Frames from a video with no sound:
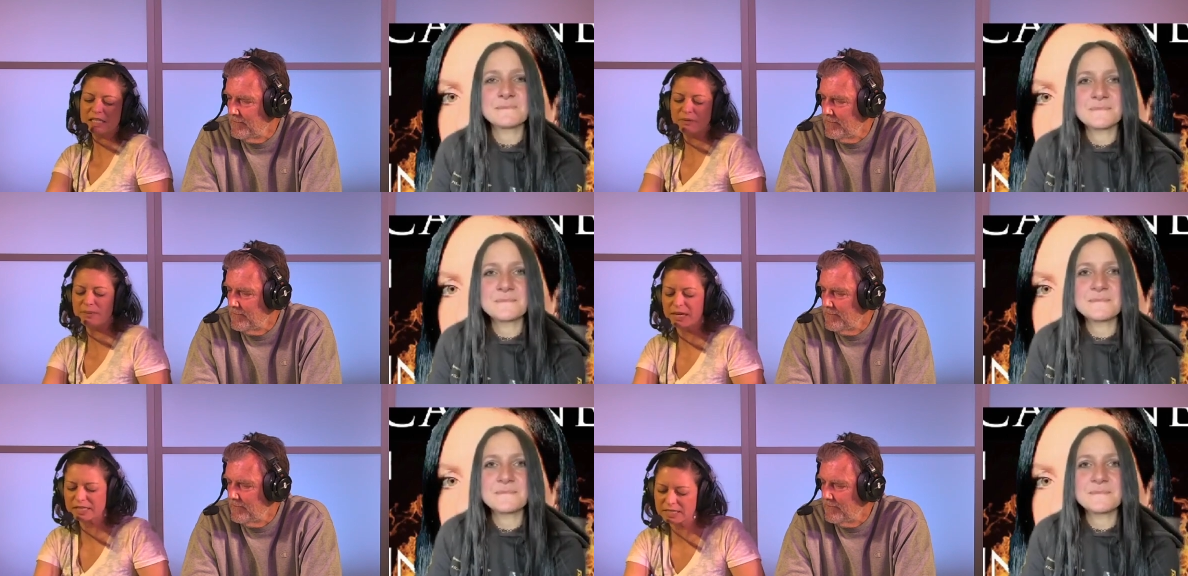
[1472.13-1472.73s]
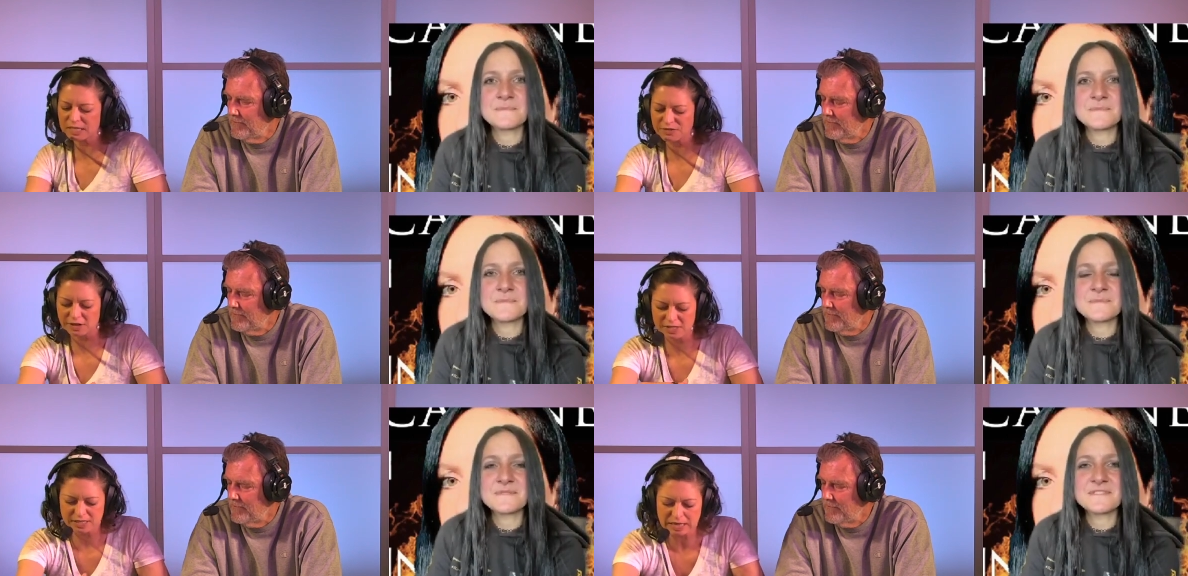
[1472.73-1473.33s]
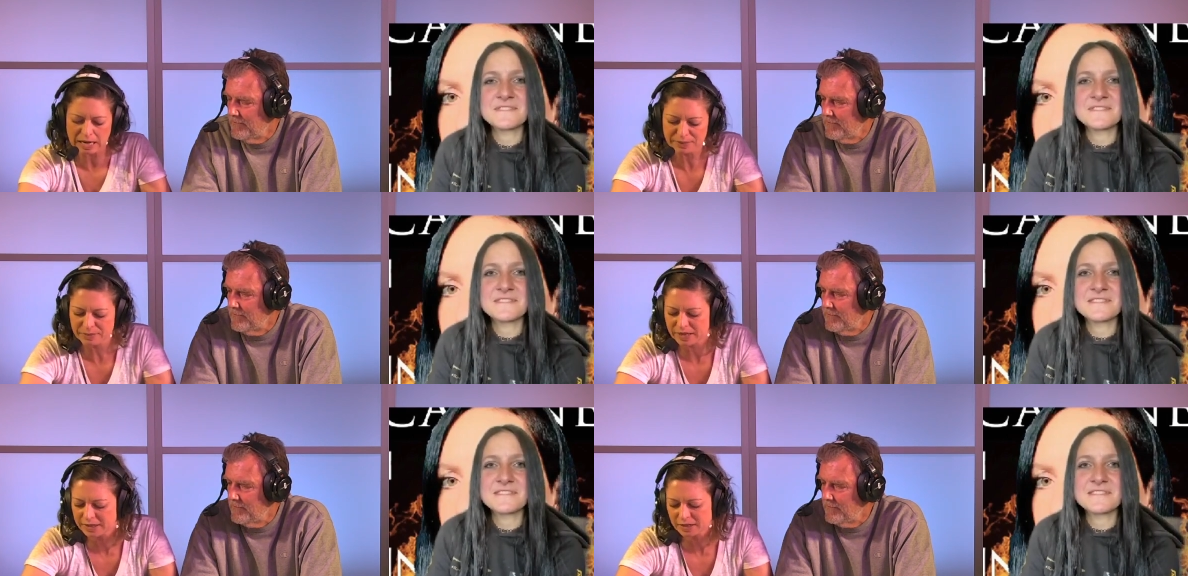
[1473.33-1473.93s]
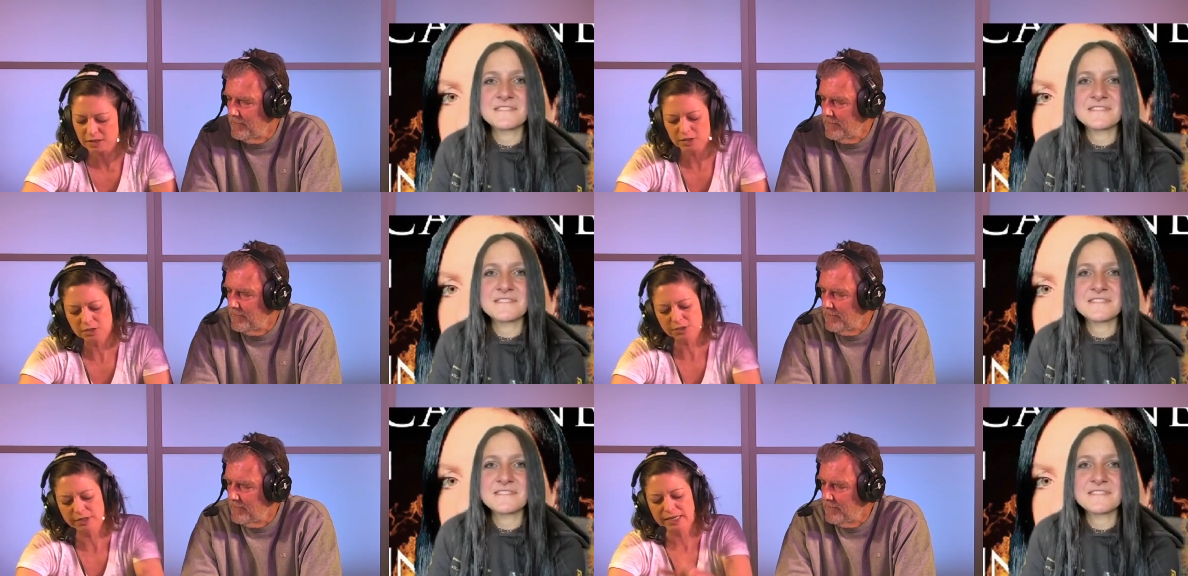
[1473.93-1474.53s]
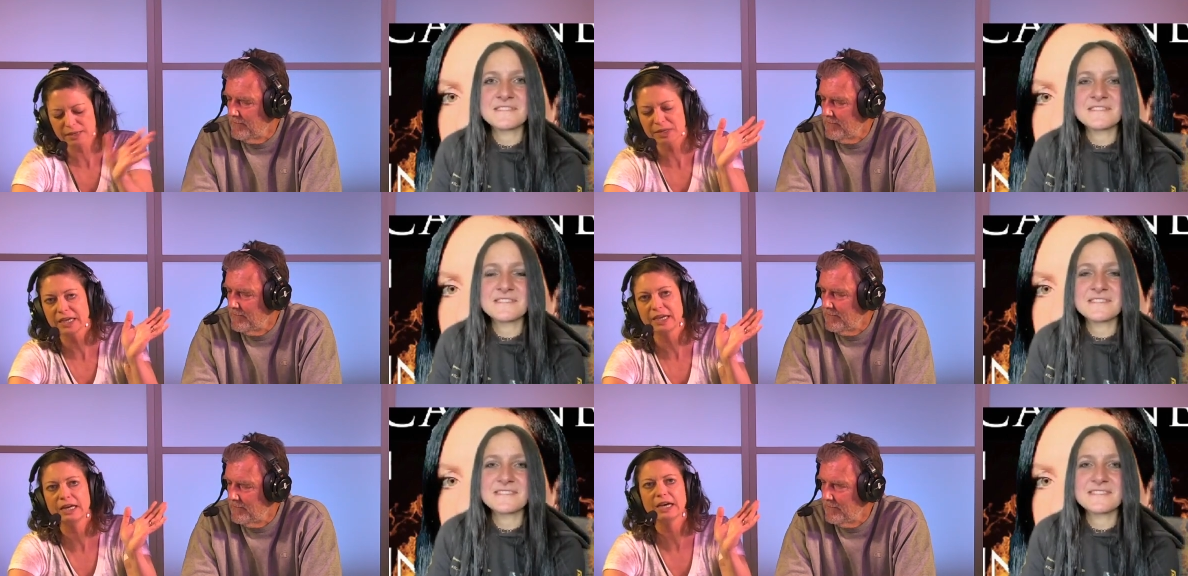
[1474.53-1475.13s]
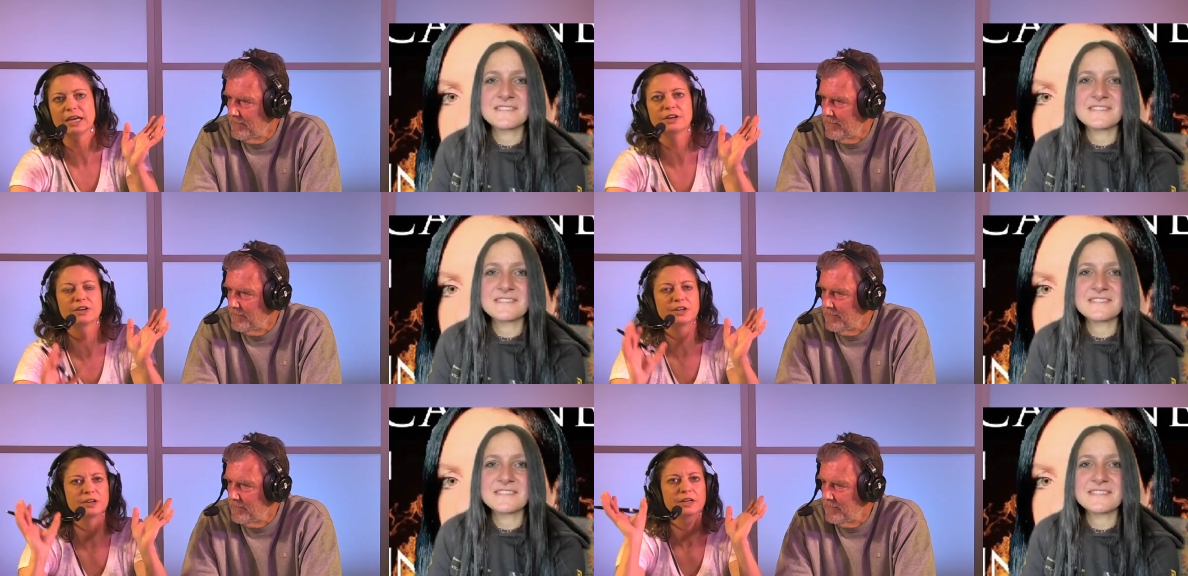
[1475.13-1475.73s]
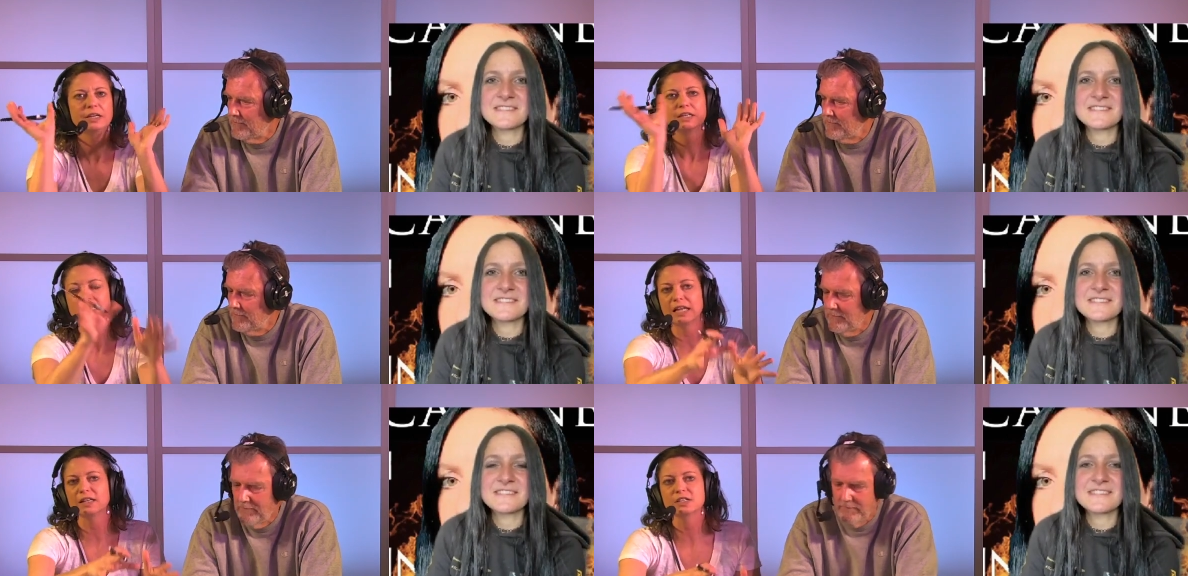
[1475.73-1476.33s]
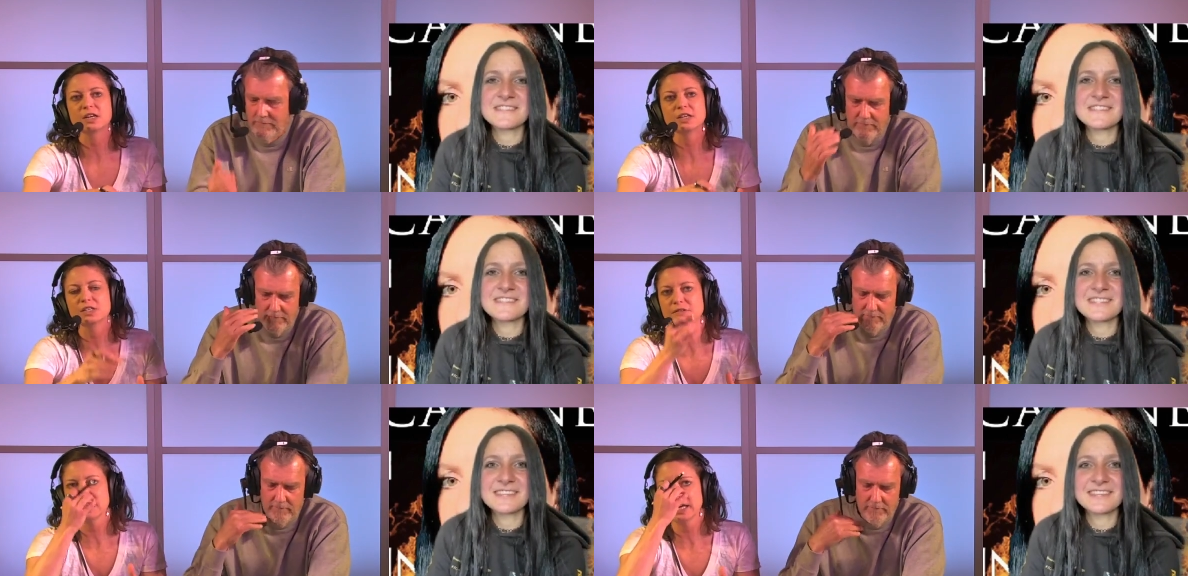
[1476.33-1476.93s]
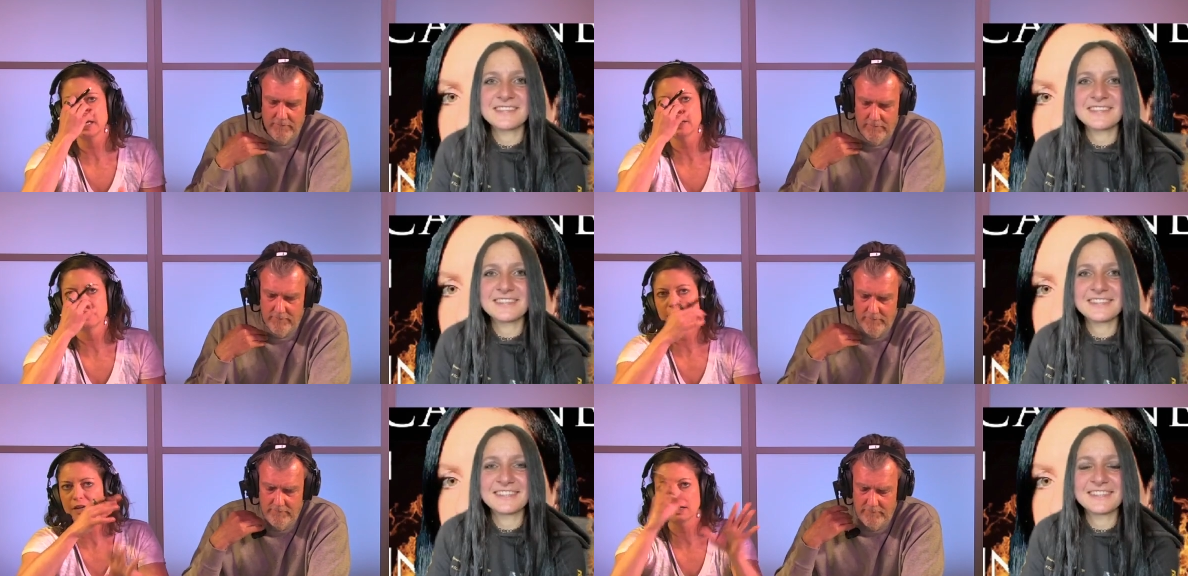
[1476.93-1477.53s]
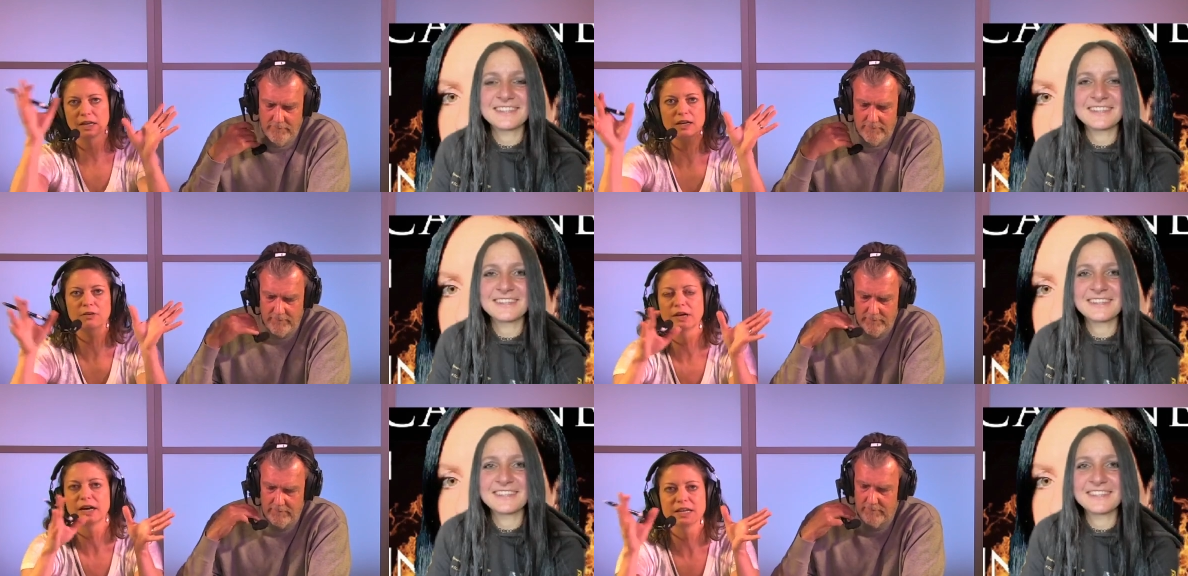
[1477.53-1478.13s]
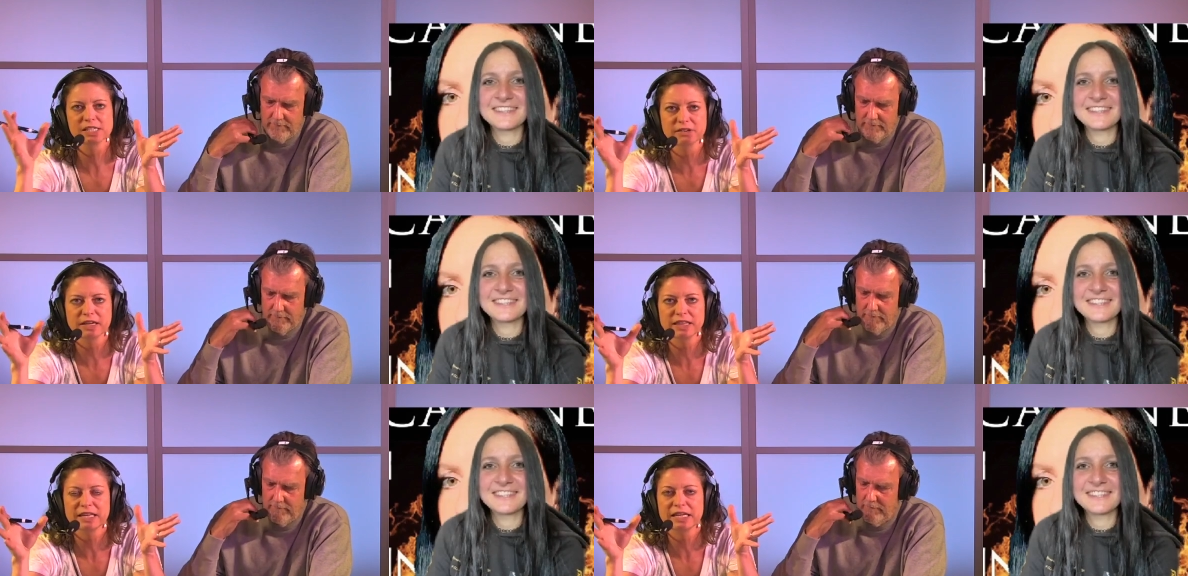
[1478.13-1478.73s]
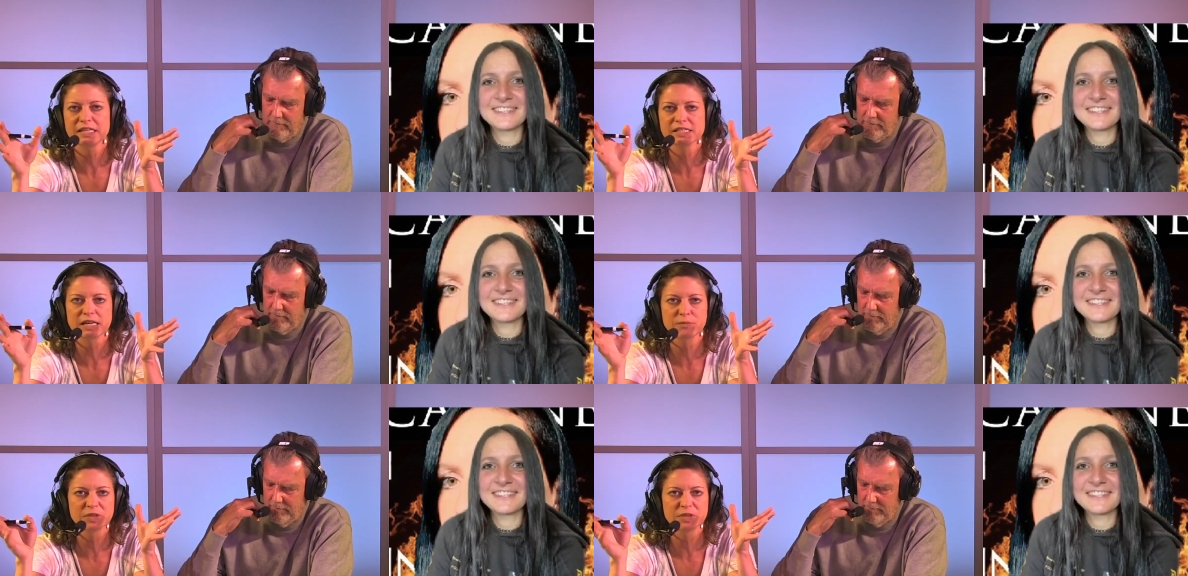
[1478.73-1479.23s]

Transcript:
Speaker 1: else that we missed as far as the copy method goes, or Enigma Canine, or your Talent Dogs U K, or you got a lot going on? Is there anything else